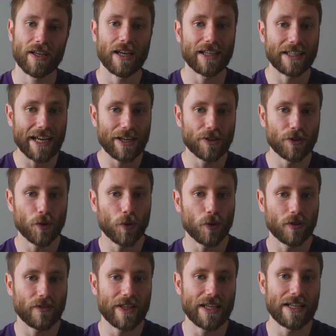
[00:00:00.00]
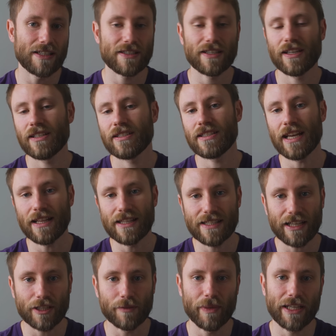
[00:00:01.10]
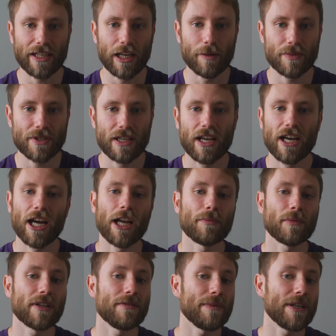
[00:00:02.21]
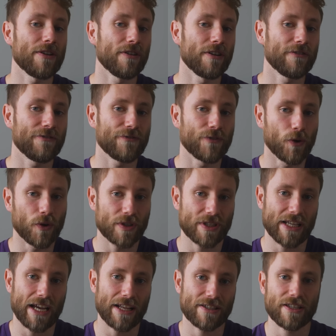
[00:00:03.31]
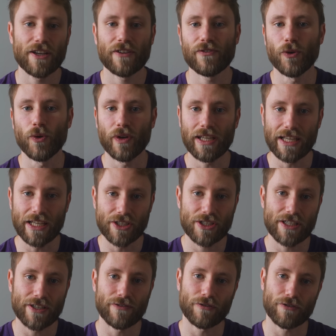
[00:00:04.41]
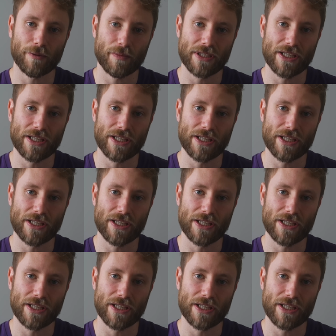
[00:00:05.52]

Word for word: Again, all of these ten second pickups, I'm going to be doing four sets for each different grip